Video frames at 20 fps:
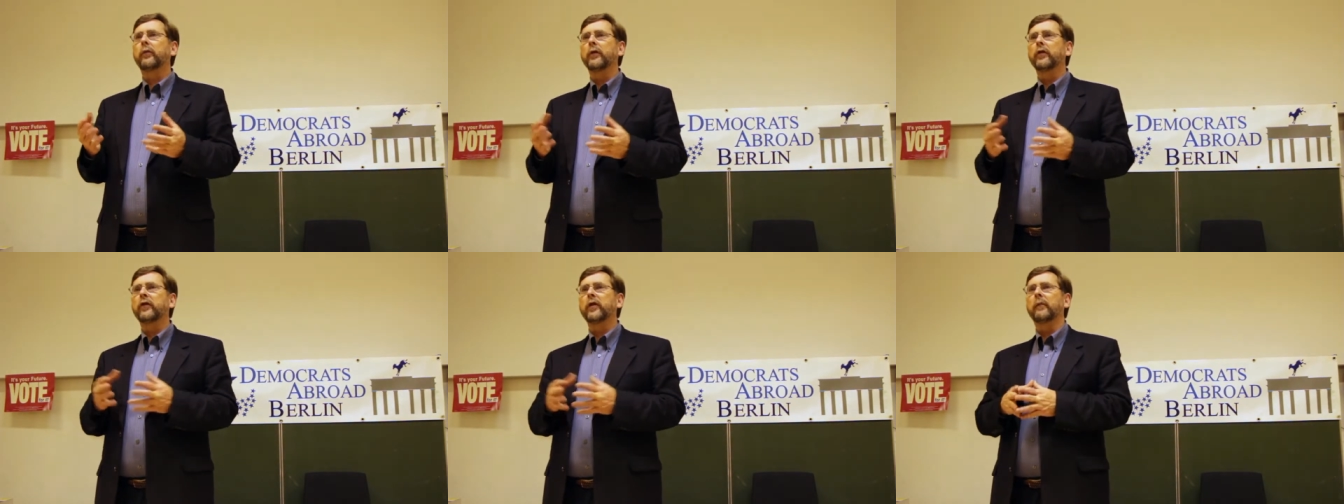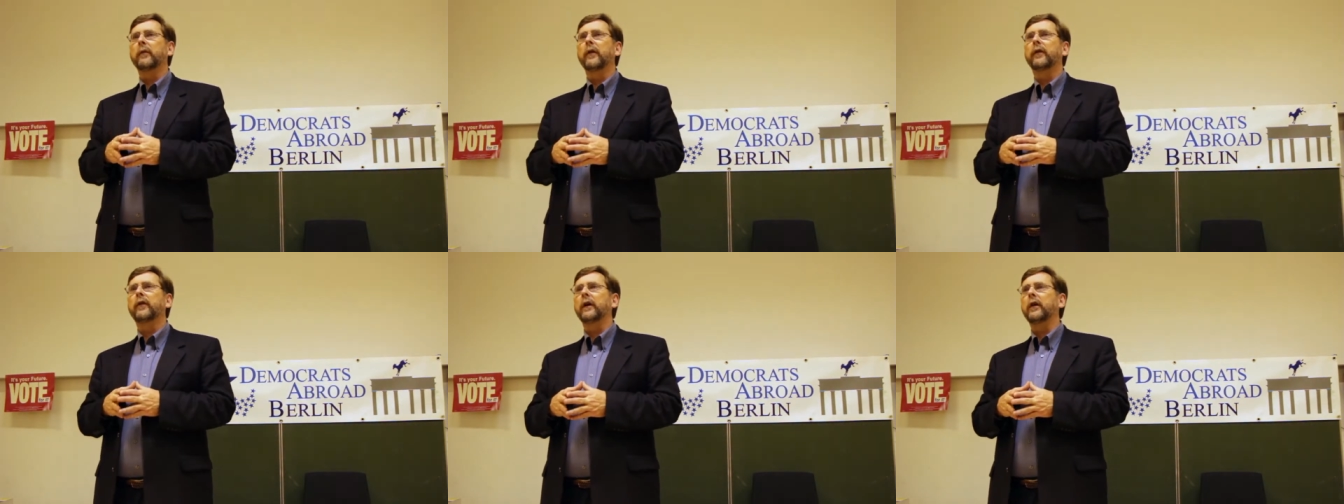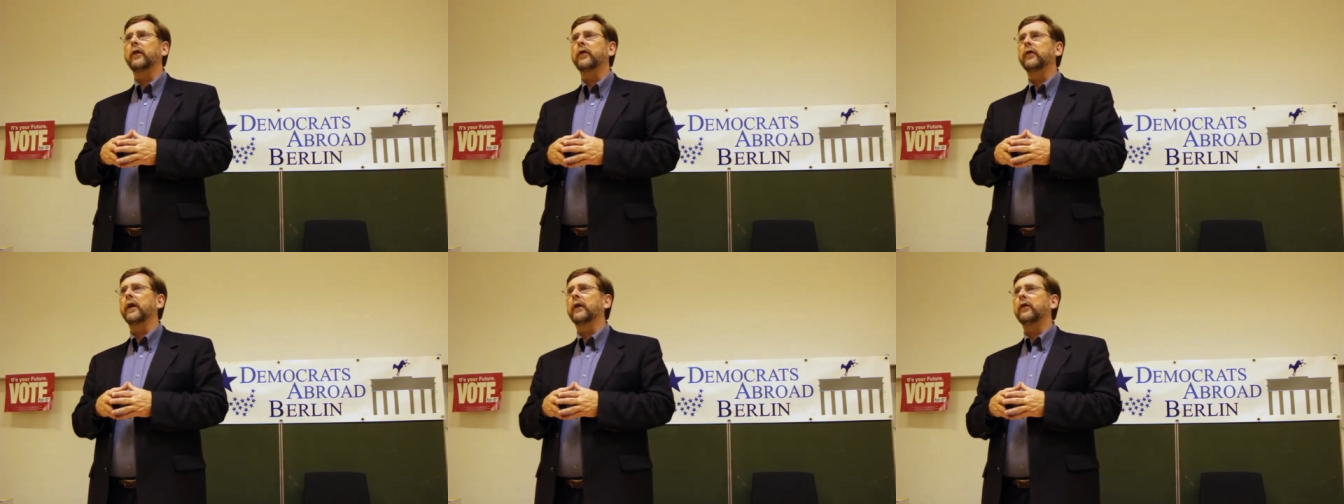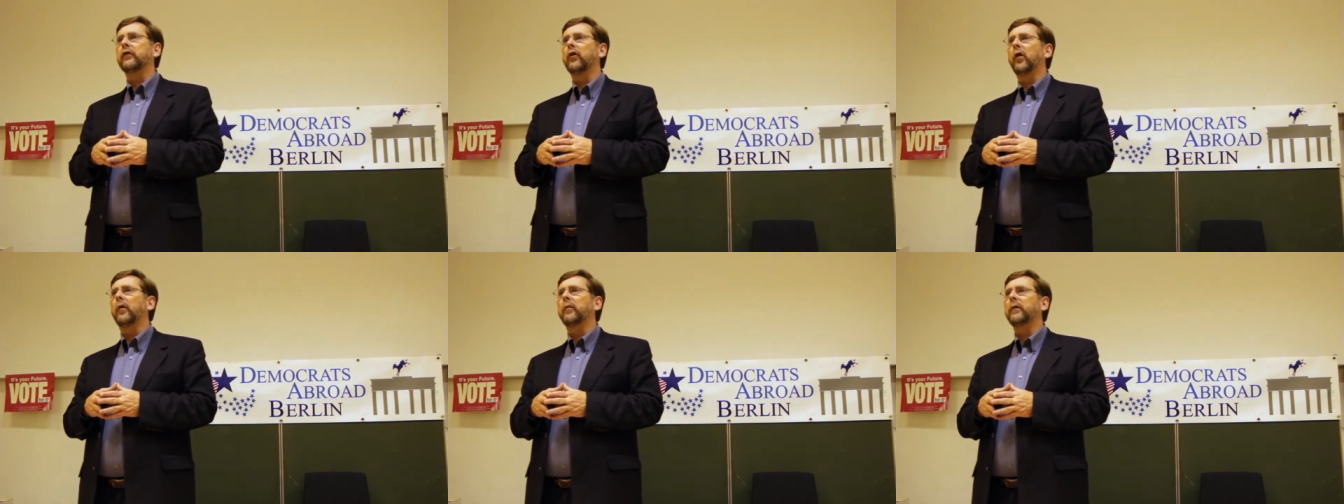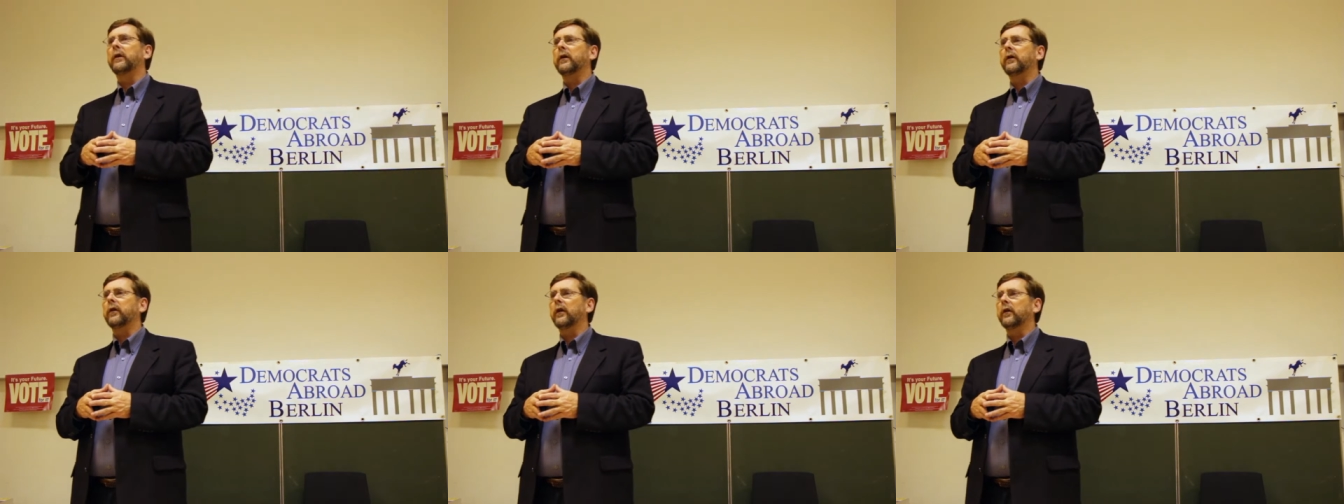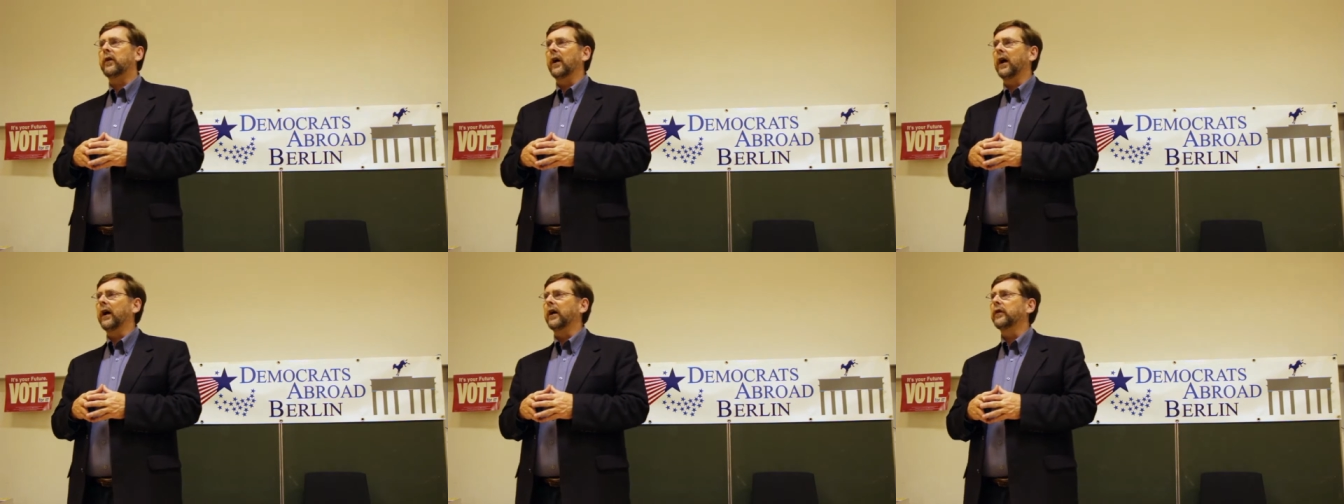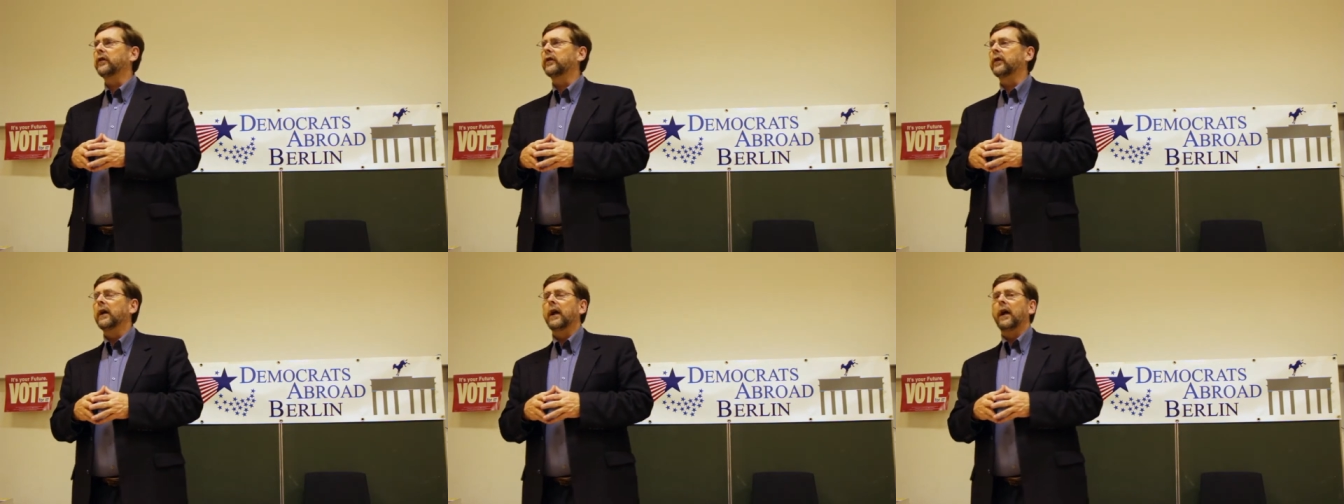with some of the things that Germany
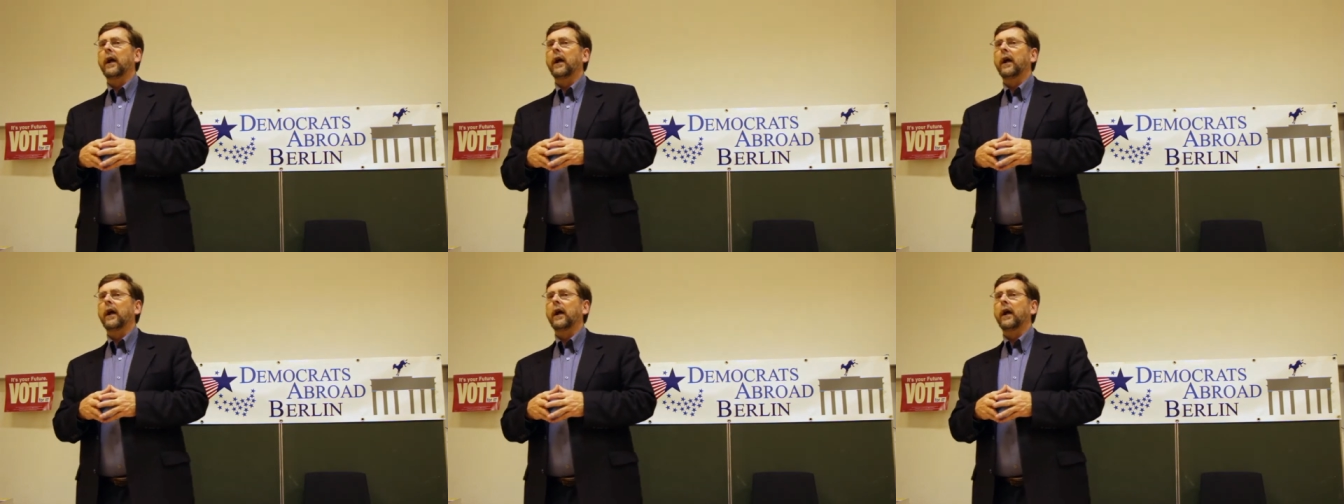does.